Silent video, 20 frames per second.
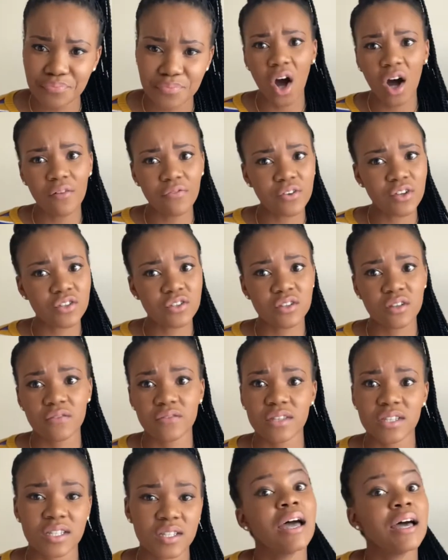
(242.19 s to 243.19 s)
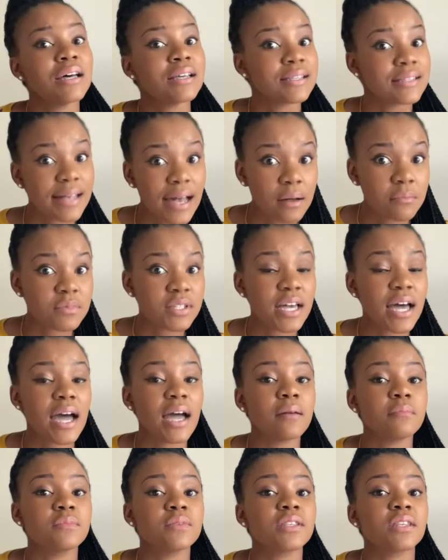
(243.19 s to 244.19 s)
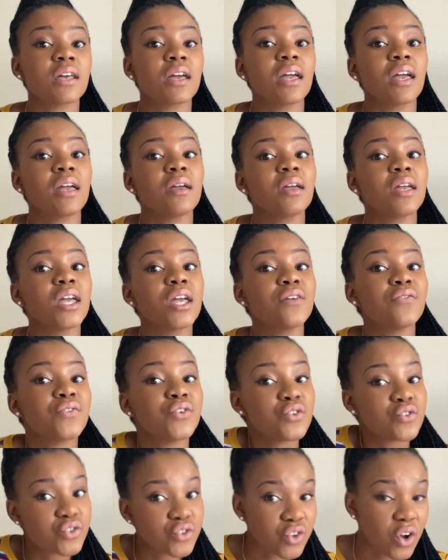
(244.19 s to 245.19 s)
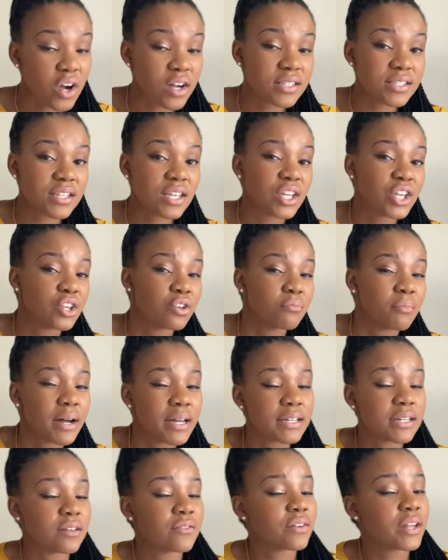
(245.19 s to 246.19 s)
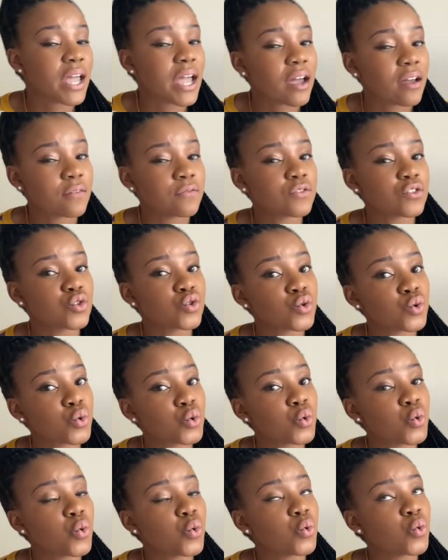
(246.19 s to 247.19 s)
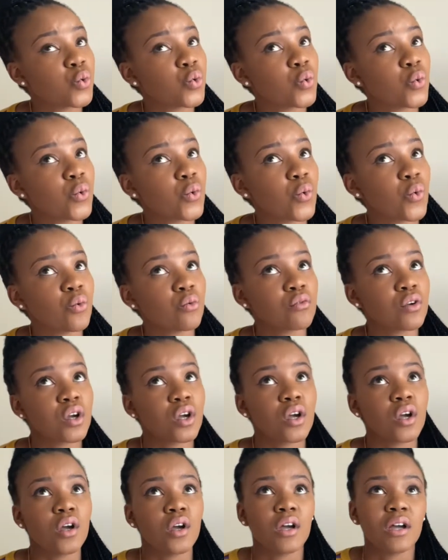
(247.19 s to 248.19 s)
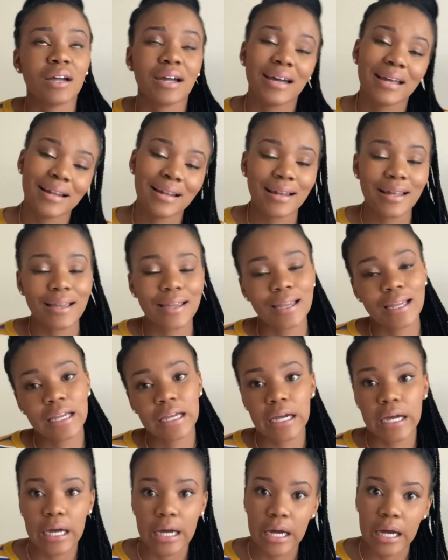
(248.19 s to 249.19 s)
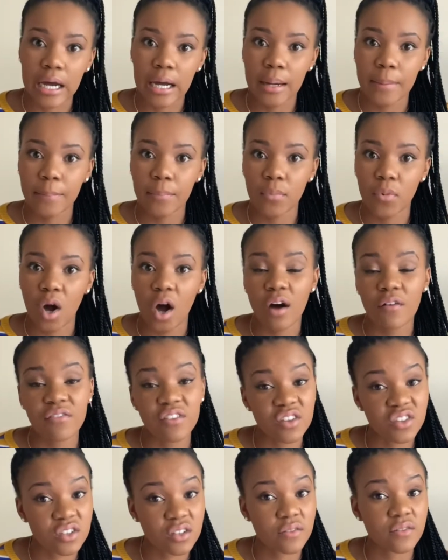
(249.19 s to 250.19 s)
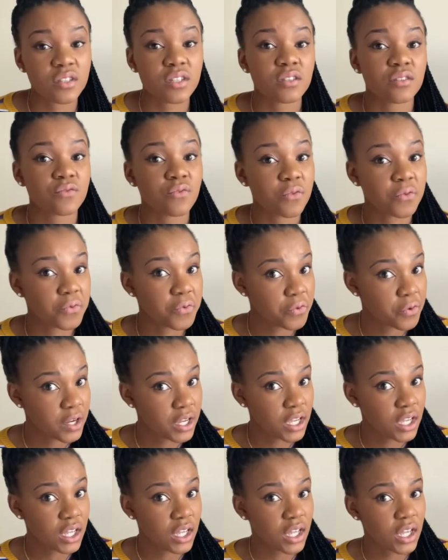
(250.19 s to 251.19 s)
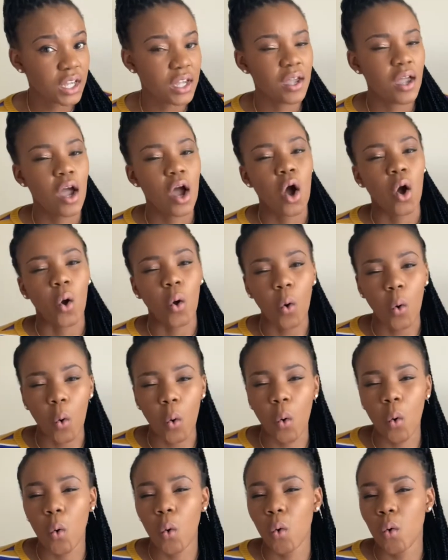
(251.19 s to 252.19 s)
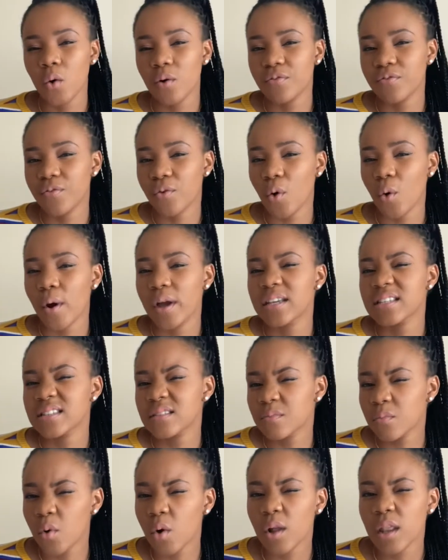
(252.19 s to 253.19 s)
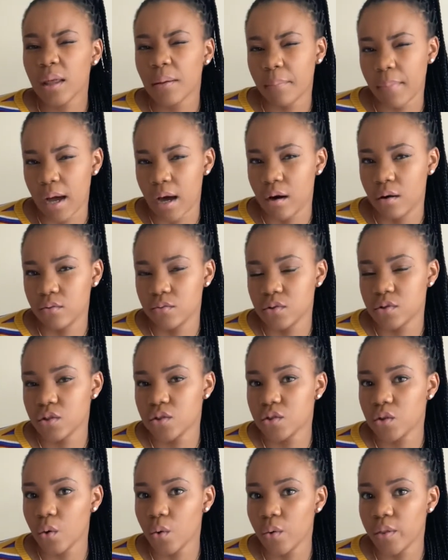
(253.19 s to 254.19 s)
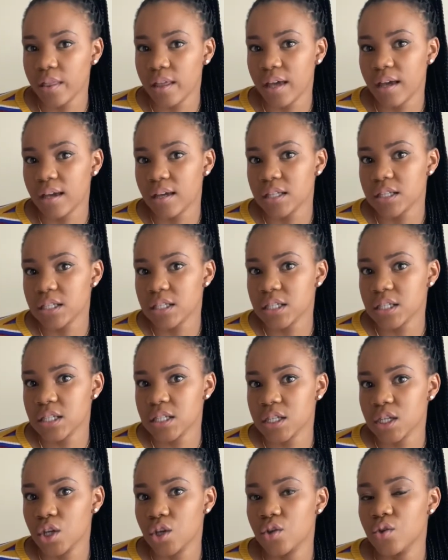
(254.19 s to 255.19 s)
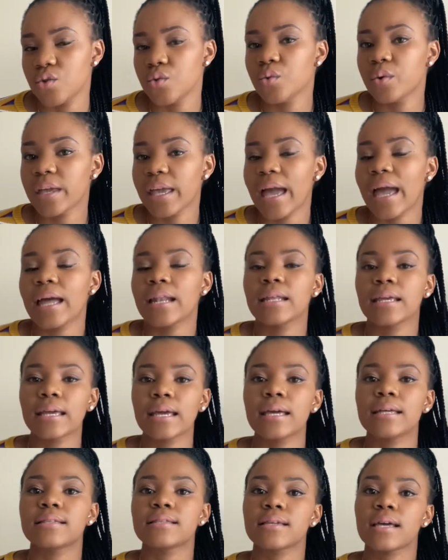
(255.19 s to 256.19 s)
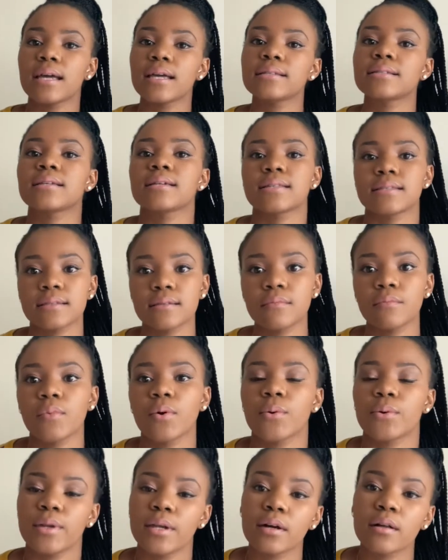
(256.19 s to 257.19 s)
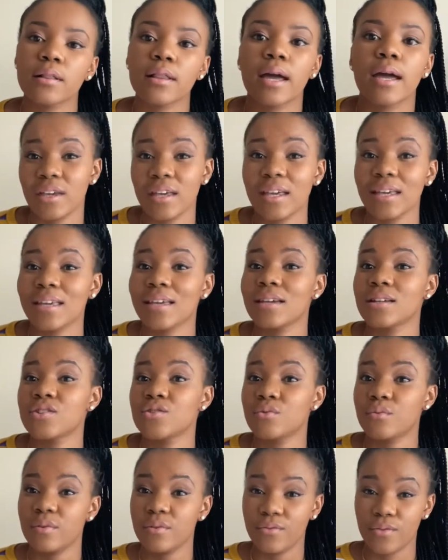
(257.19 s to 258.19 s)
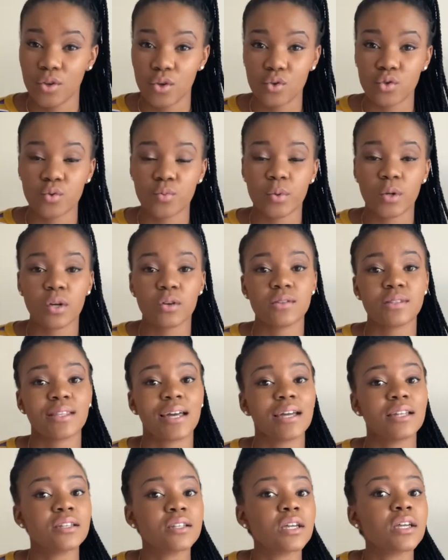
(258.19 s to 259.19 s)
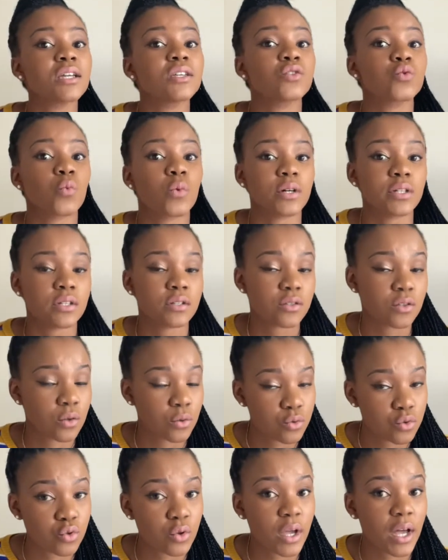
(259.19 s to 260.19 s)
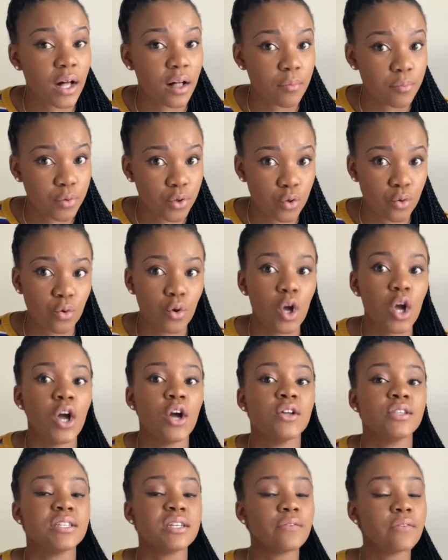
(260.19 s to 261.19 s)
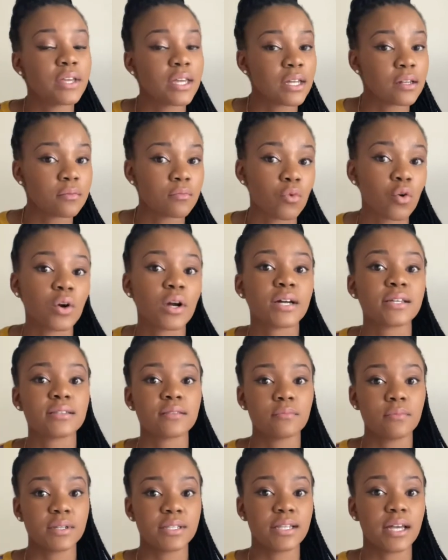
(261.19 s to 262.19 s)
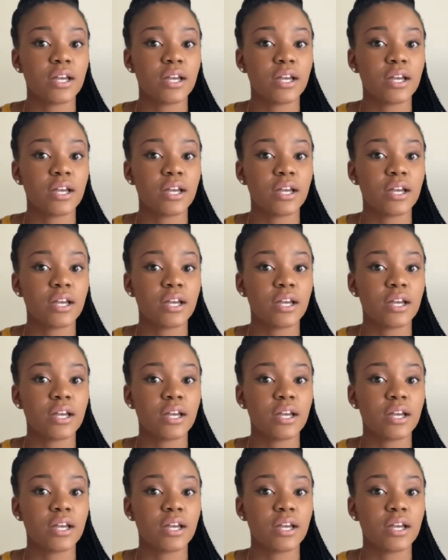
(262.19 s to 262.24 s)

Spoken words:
Offer your services. Sometimes if you're starting, you might even have to offer your services for free or for a small amount, so that you can get a testimonial and can get reviews, because that is what is going to help you to even get more customers.